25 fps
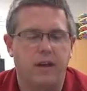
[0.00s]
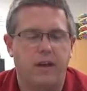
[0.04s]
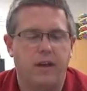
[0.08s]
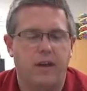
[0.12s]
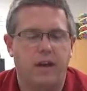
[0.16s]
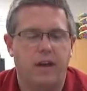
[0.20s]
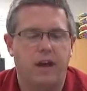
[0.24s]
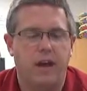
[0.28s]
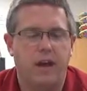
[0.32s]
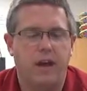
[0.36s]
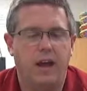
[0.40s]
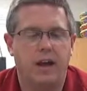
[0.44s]

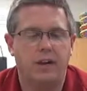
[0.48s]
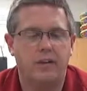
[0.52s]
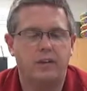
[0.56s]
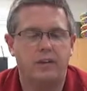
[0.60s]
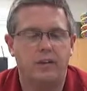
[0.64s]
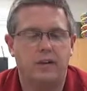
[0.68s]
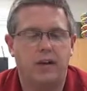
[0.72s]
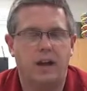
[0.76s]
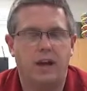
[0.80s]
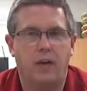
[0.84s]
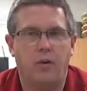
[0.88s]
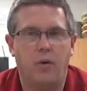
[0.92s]
and actually
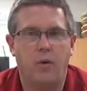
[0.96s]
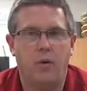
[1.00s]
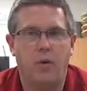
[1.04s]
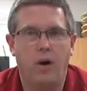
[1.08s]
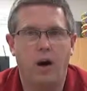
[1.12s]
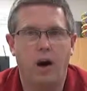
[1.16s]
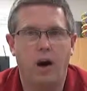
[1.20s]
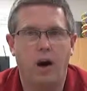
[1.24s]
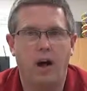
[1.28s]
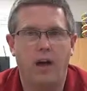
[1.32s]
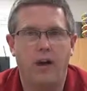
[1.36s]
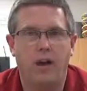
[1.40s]
how
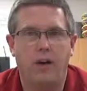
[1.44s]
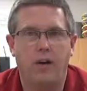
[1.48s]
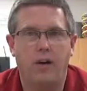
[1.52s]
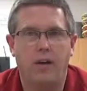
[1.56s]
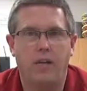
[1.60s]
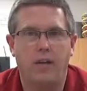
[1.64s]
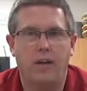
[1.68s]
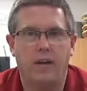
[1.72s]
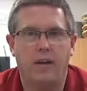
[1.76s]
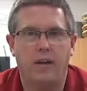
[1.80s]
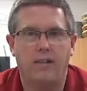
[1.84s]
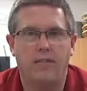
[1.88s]
wide are
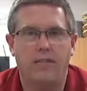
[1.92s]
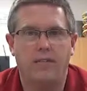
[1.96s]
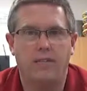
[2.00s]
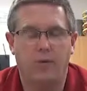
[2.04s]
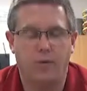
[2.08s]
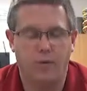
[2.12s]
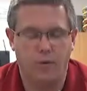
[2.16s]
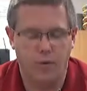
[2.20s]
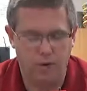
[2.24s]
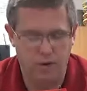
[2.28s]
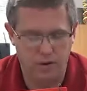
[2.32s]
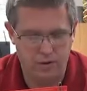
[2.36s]
they
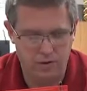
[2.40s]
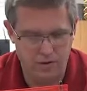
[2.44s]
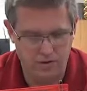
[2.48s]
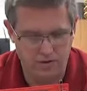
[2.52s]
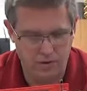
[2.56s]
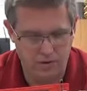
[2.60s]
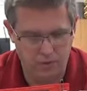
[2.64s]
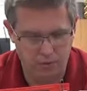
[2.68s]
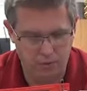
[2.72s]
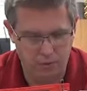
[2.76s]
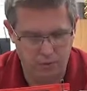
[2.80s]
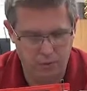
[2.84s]
for
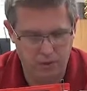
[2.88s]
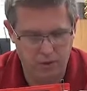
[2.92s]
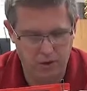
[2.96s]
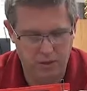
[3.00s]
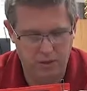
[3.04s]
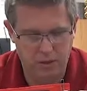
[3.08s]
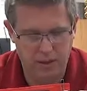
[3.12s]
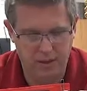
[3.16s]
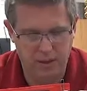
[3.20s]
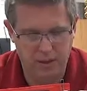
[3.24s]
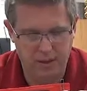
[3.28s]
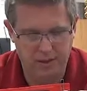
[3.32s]
the
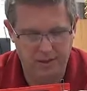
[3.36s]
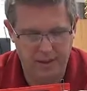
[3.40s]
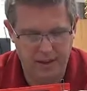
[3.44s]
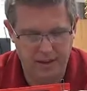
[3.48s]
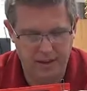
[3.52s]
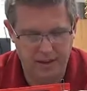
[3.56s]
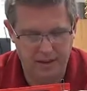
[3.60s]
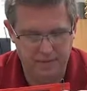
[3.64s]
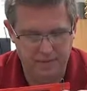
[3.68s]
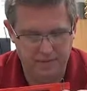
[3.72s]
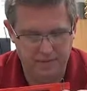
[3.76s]
width on that.